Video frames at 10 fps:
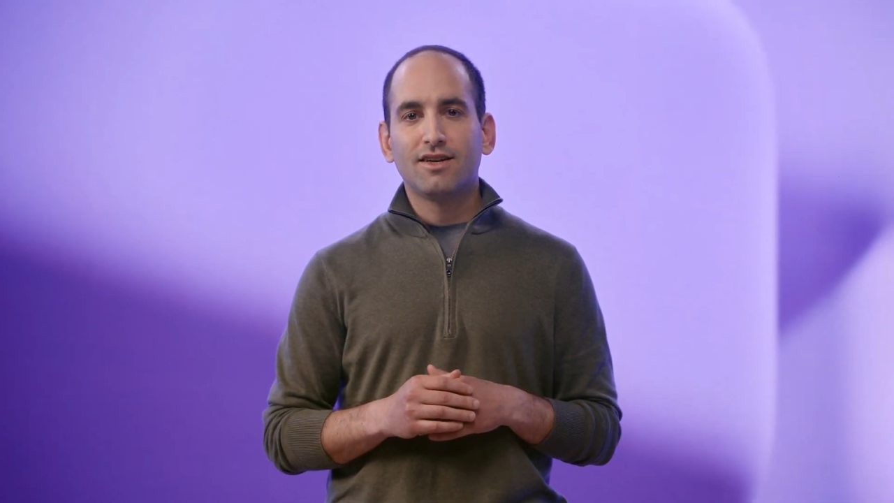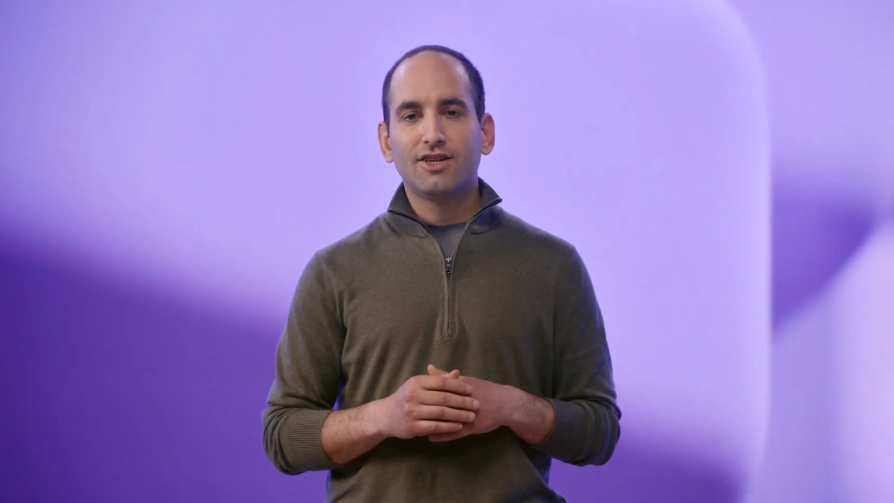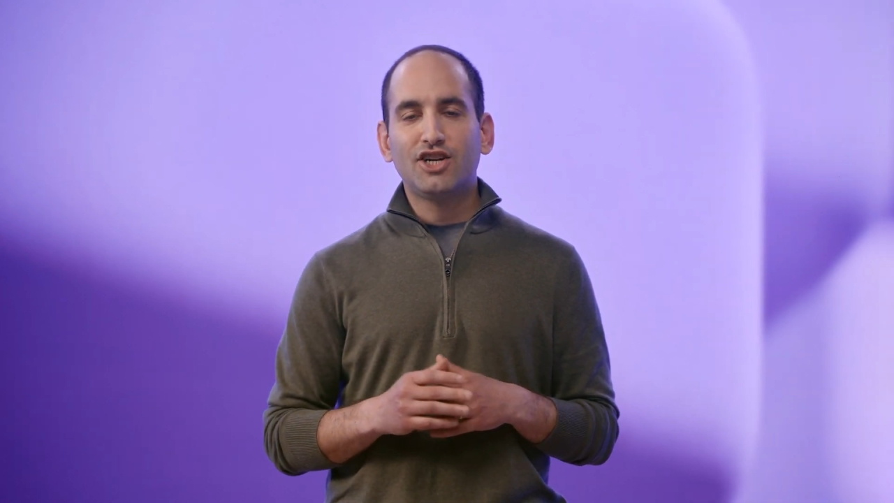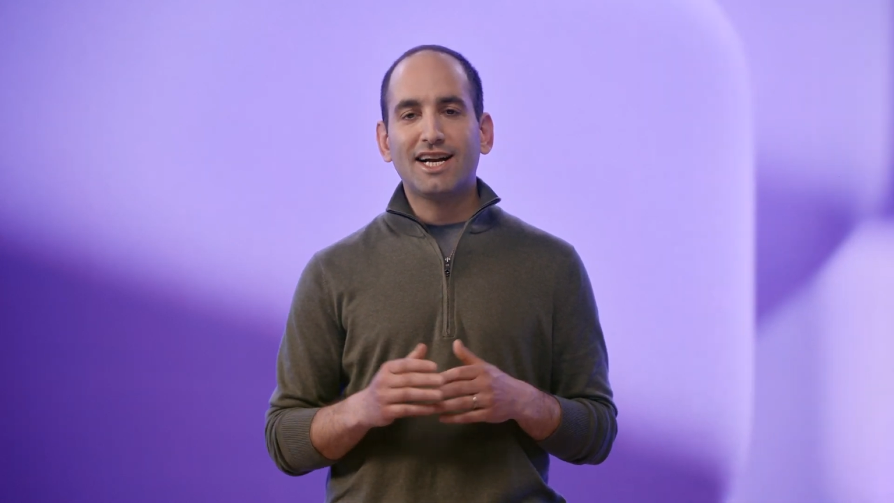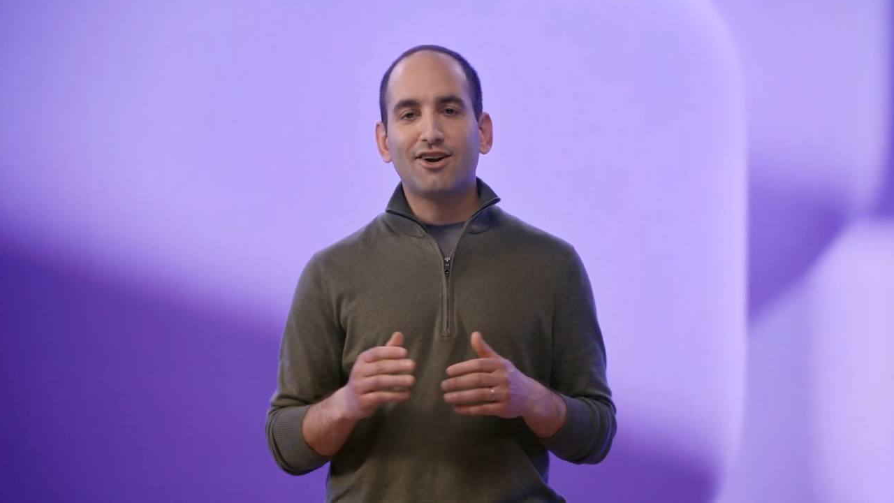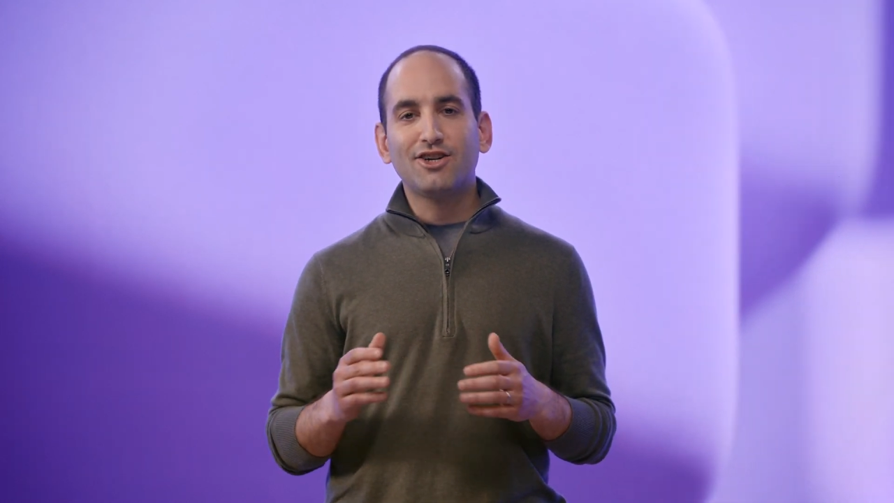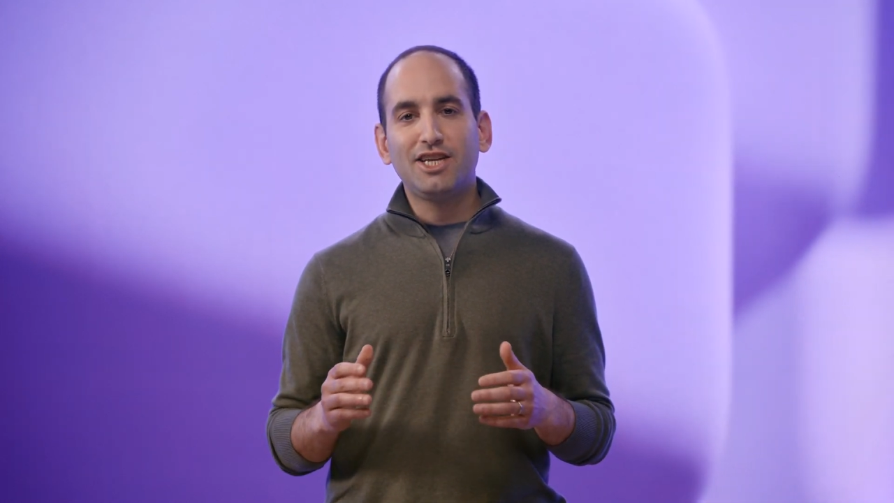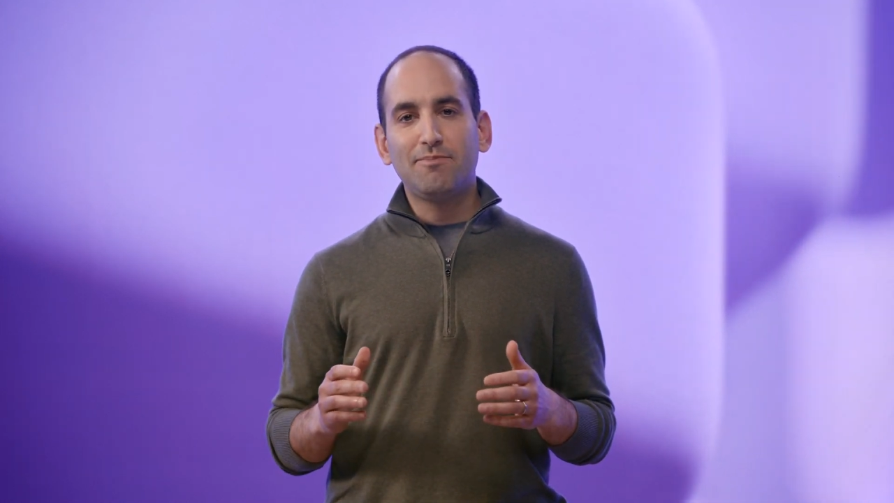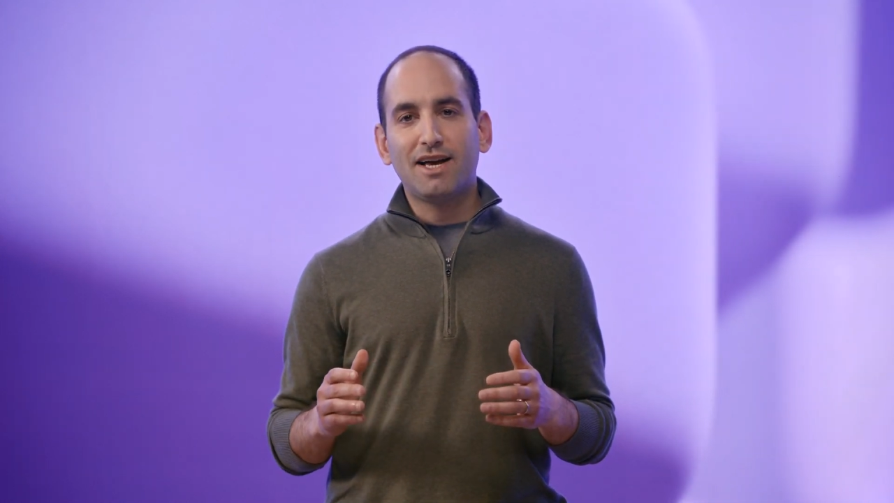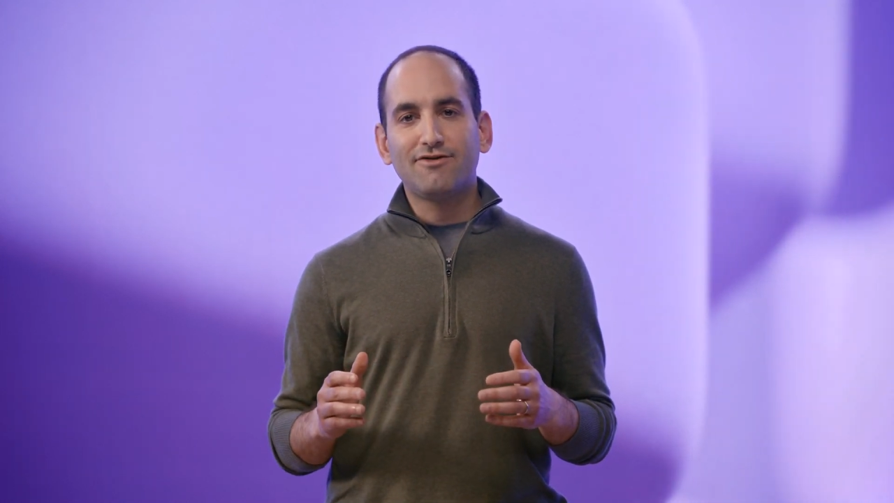Check out our
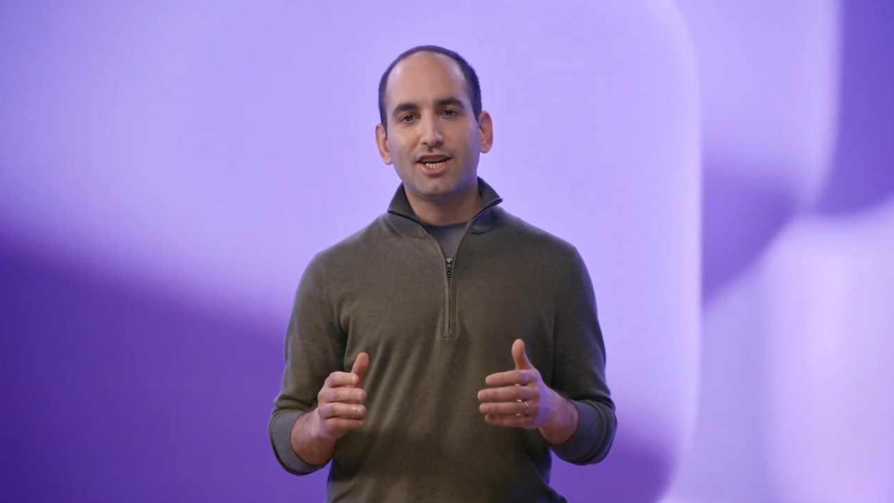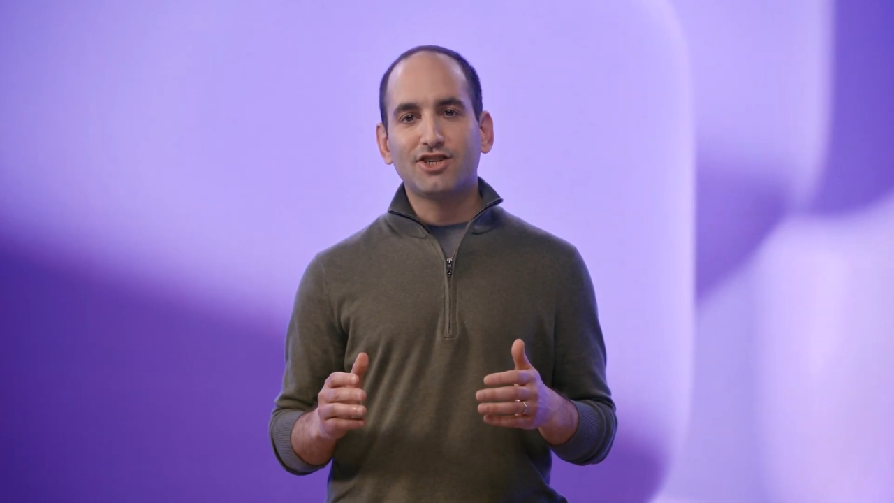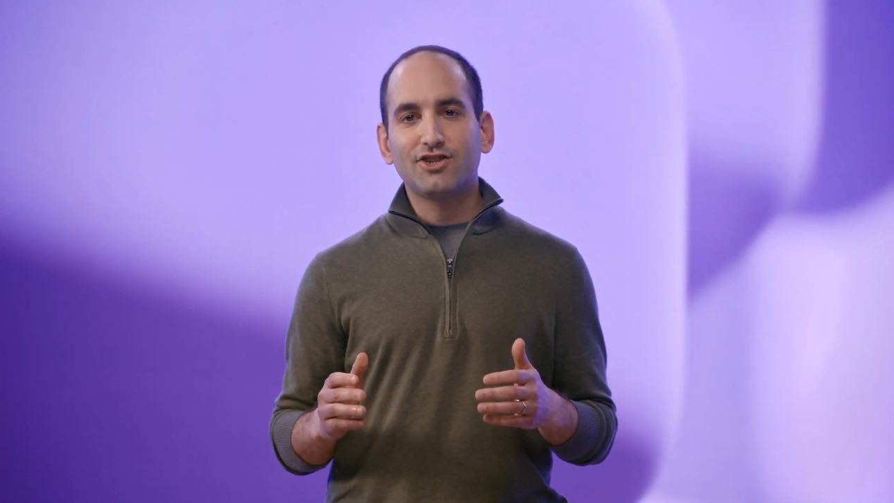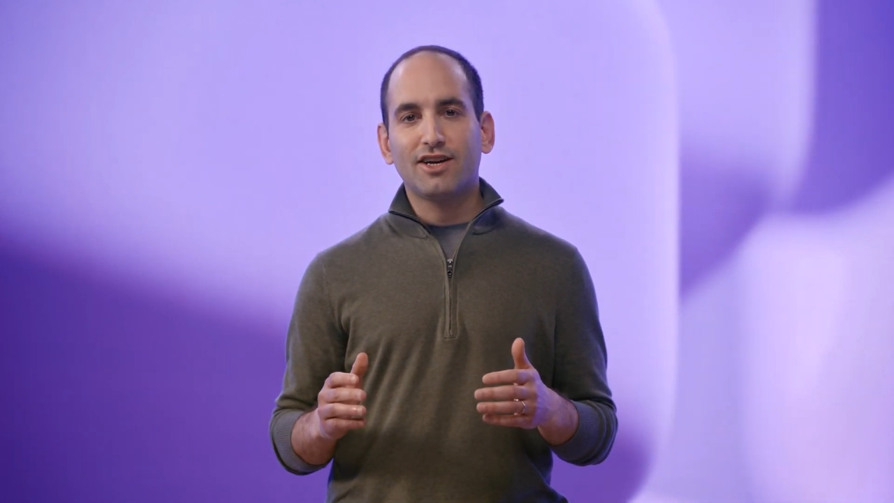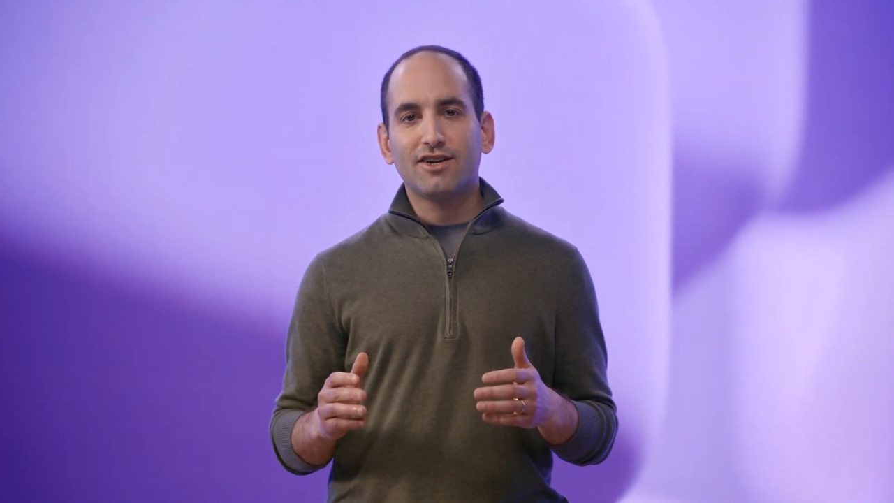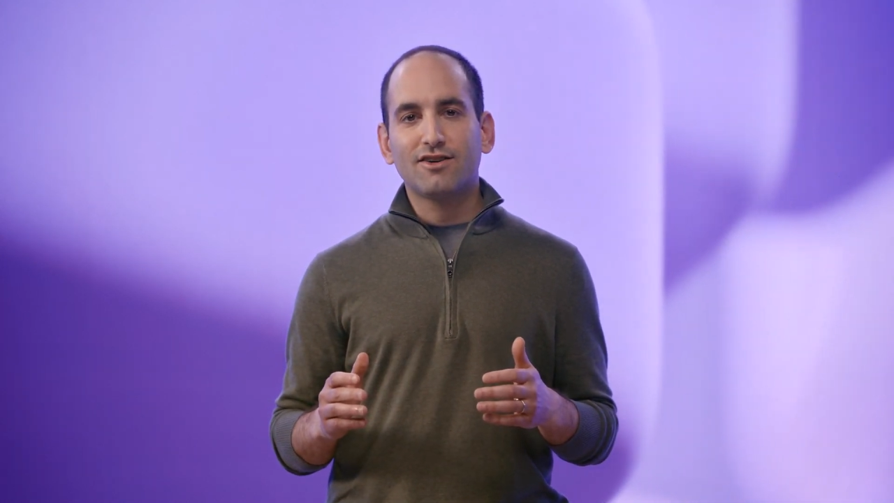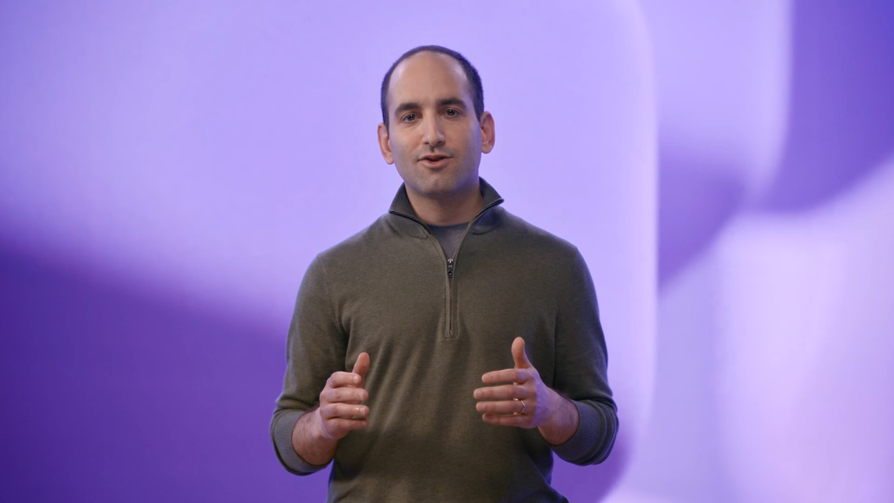deep dive session later,